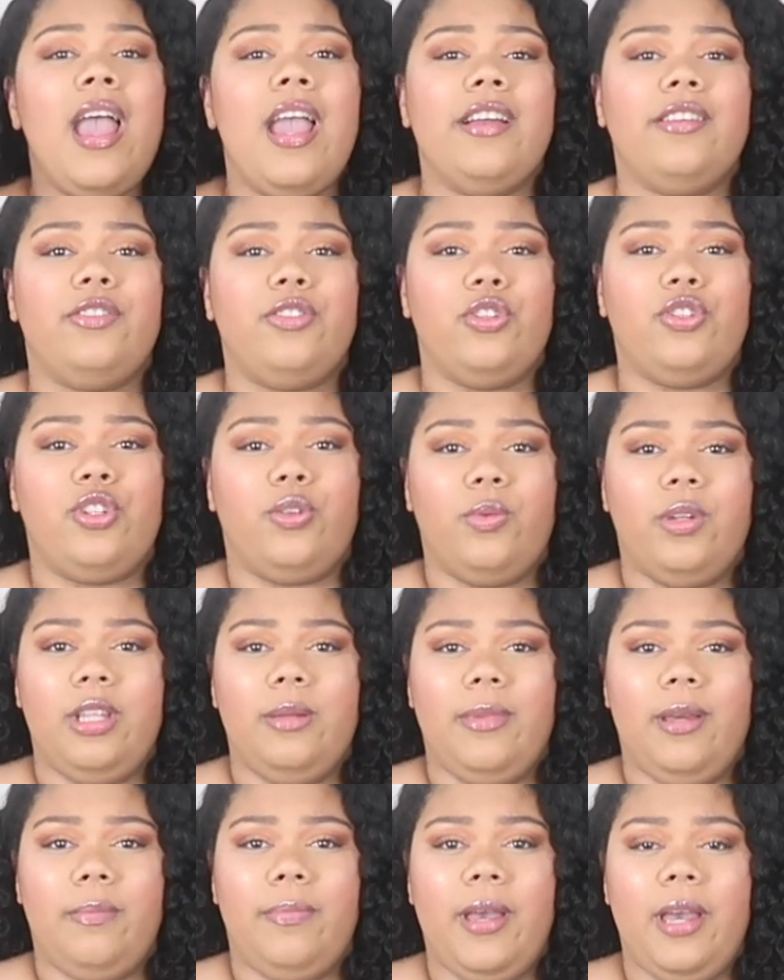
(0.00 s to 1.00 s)
It's just a
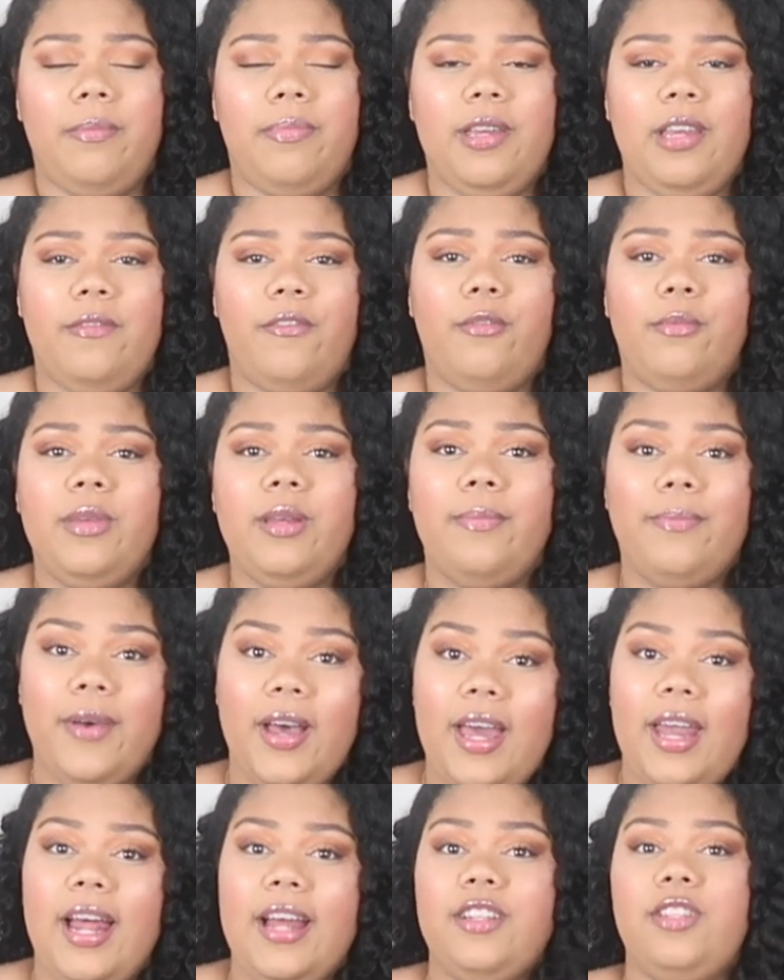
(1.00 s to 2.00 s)
really big pet peeve for me,
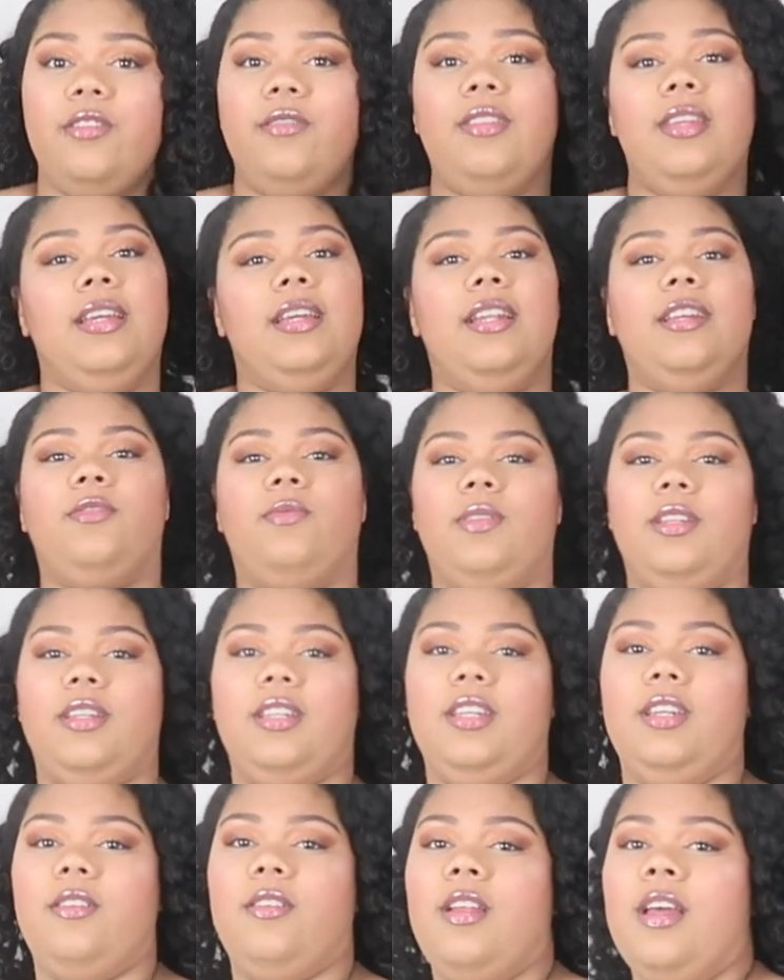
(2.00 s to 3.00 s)
but I do think it is really
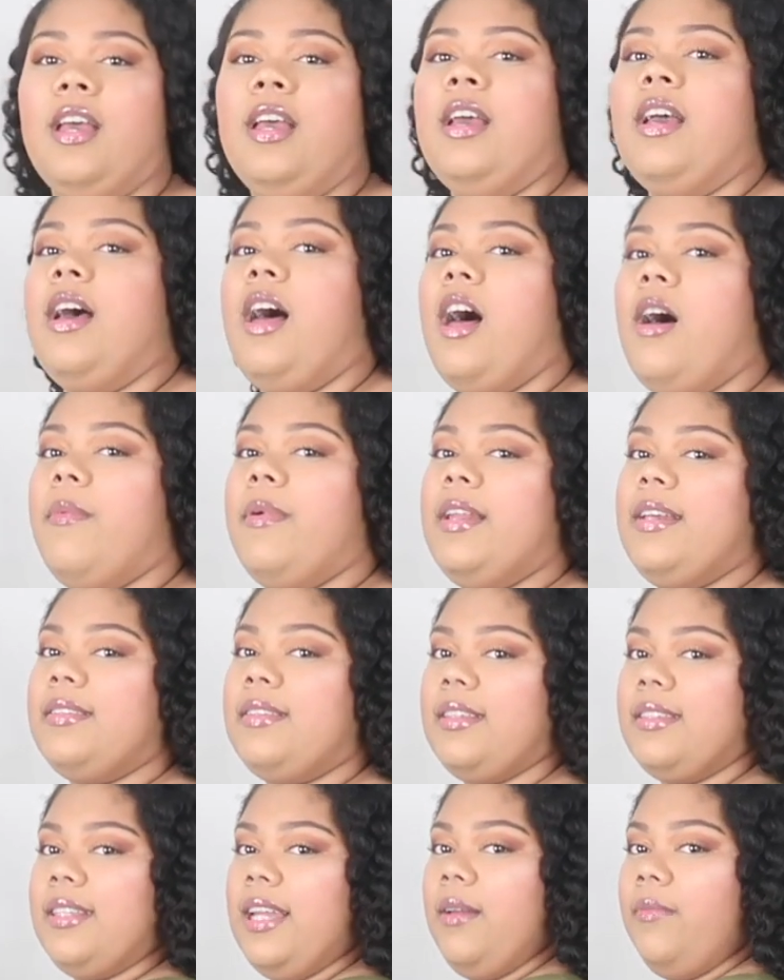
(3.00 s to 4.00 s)
cute. It
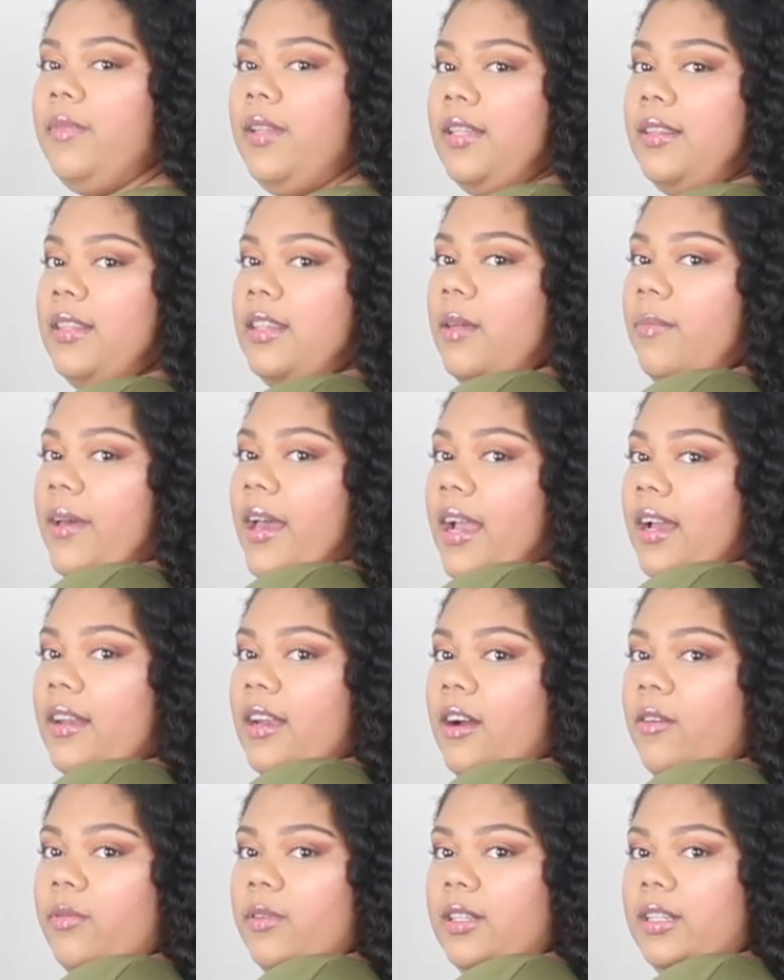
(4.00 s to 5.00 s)
is the same length in the back,
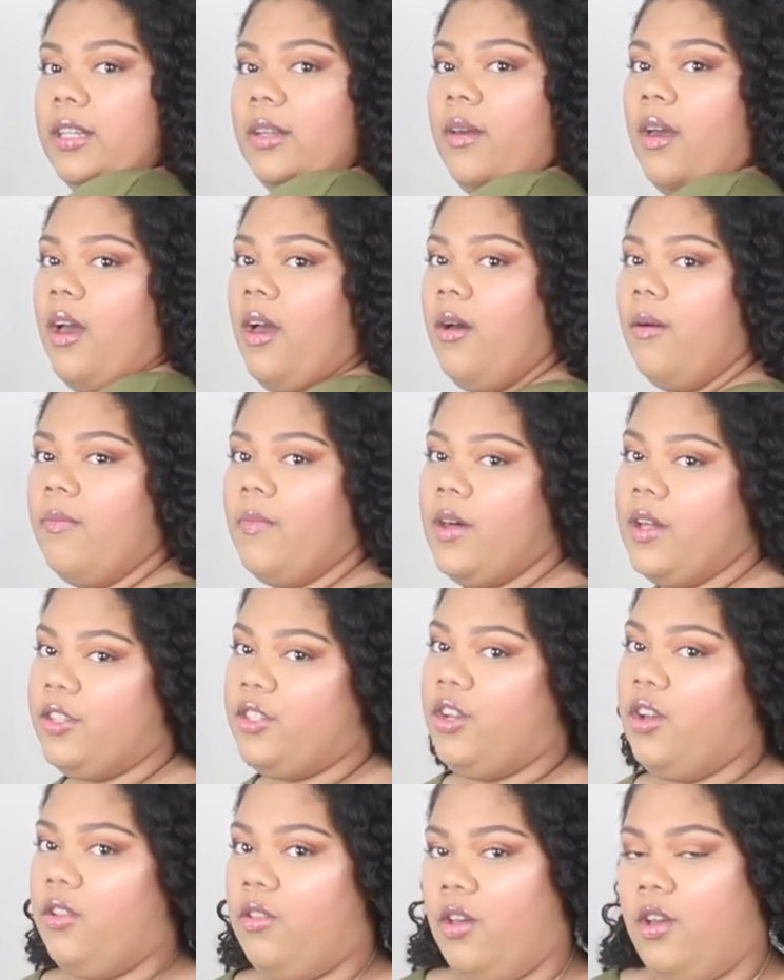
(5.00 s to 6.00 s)
not really
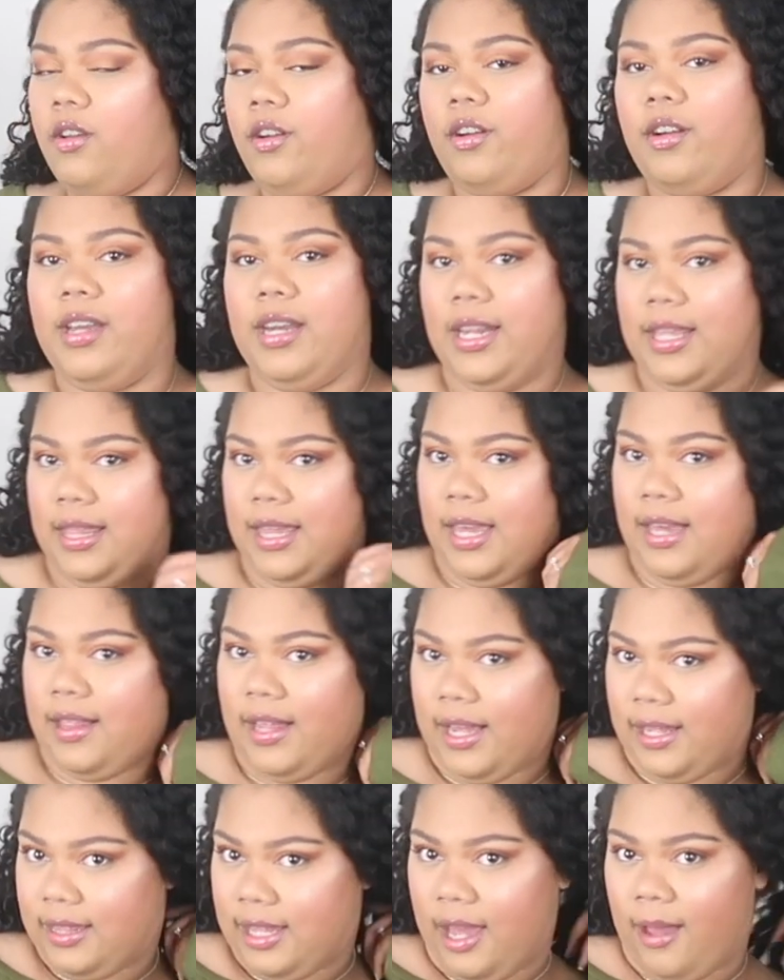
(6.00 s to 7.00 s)
much longer or anything
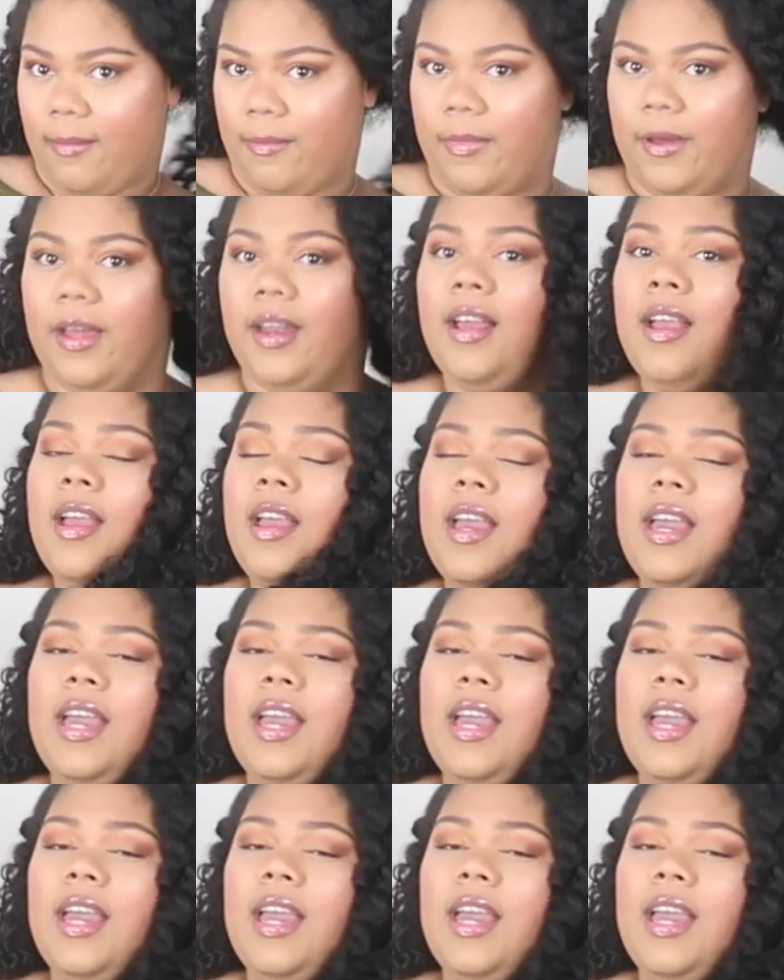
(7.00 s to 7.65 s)
like that, but